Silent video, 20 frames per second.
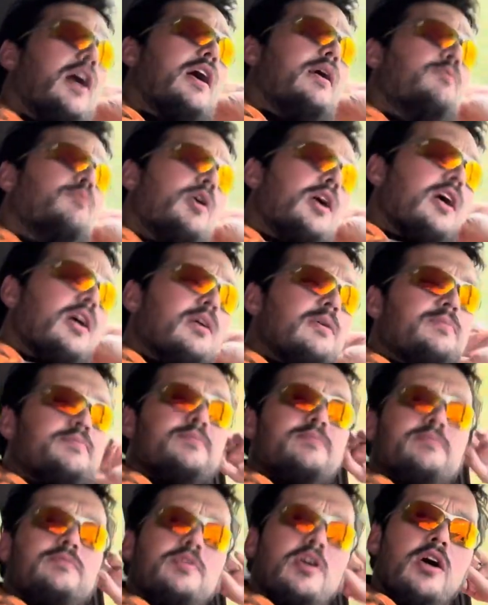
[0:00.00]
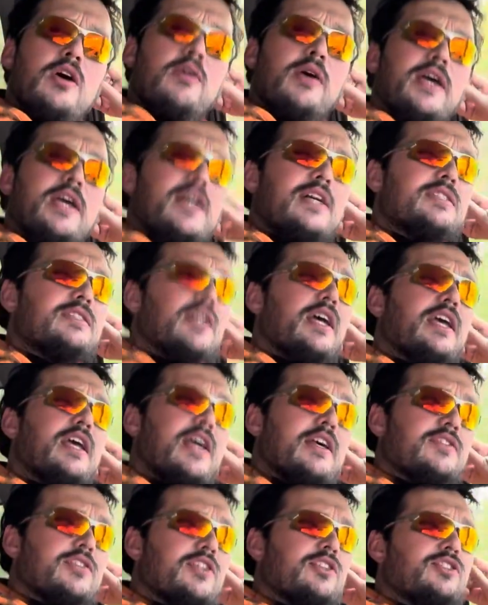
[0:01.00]
Well, no, I guess I
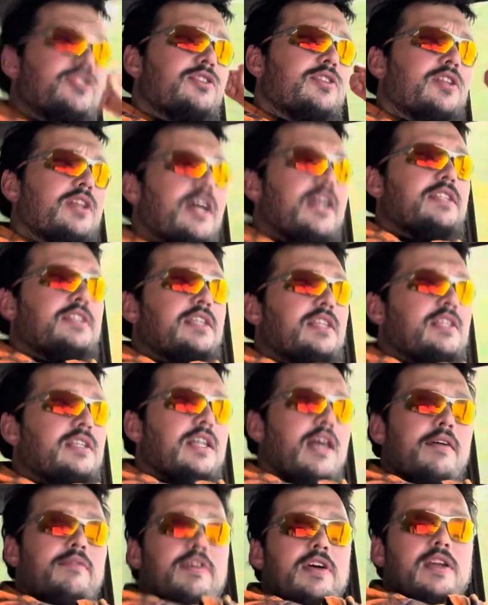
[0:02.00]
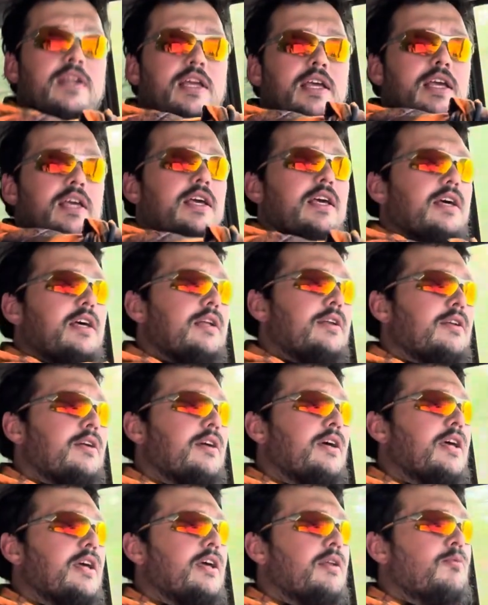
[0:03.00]
shoot the 1911
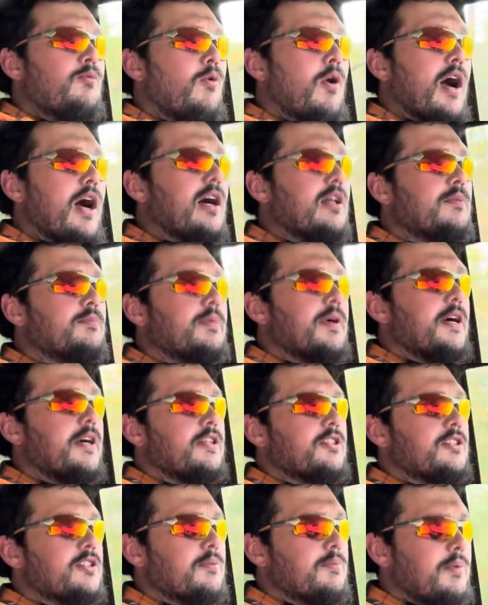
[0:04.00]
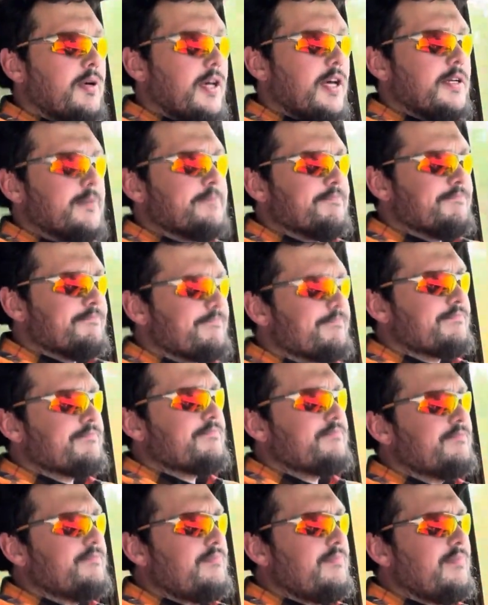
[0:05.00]
in Wild Bunch, but
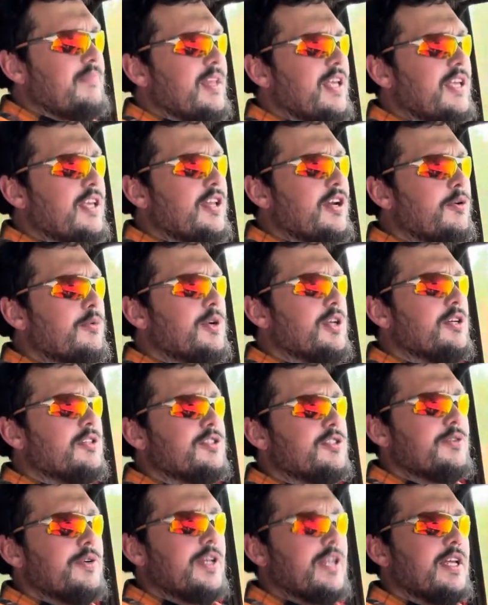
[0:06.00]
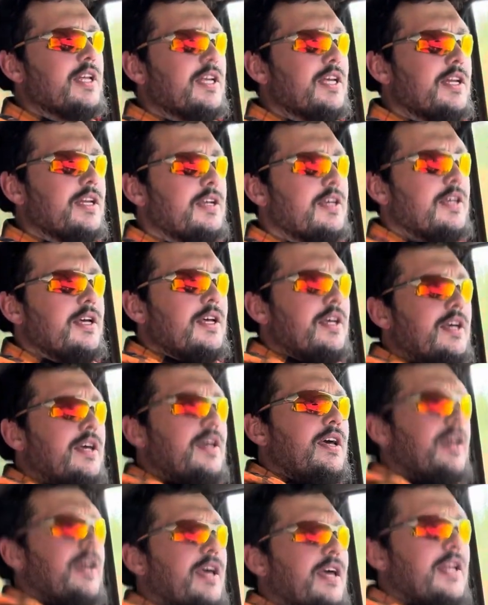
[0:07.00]
when you're doing it
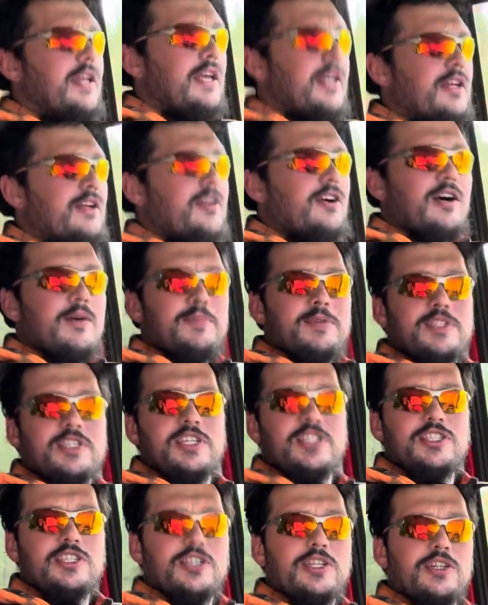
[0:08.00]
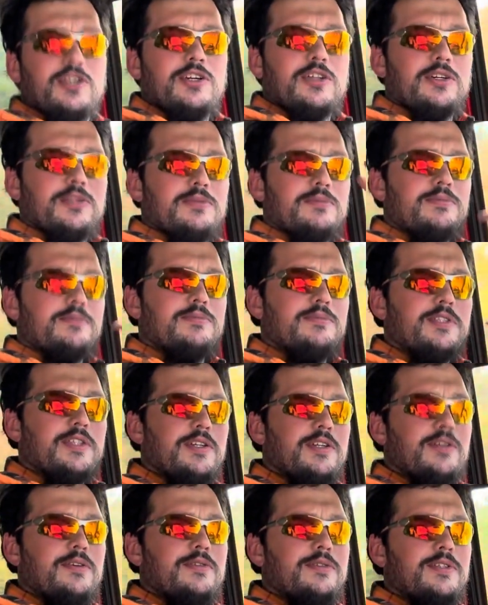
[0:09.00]
in competition, you're
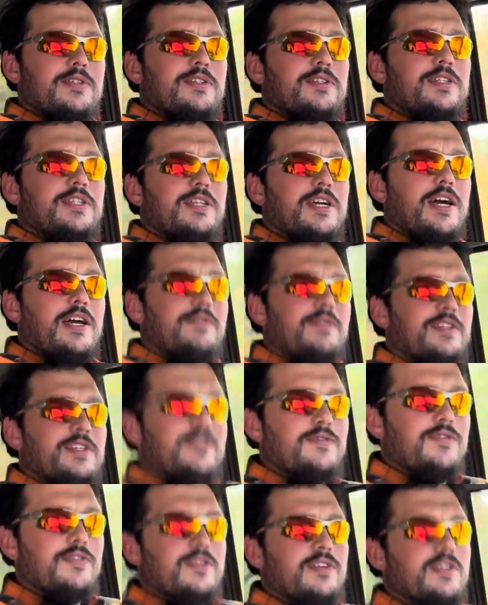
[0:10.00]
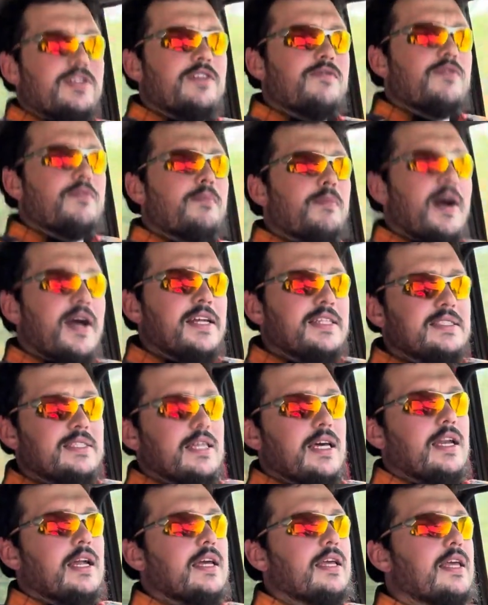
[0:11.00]
in kind of a different
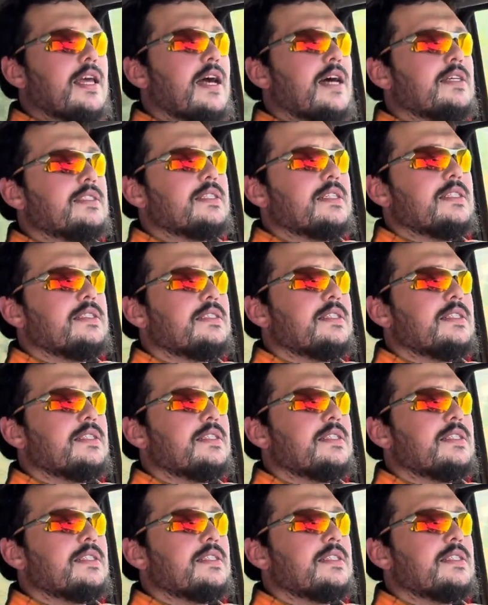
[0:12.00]
mindset, I guess, because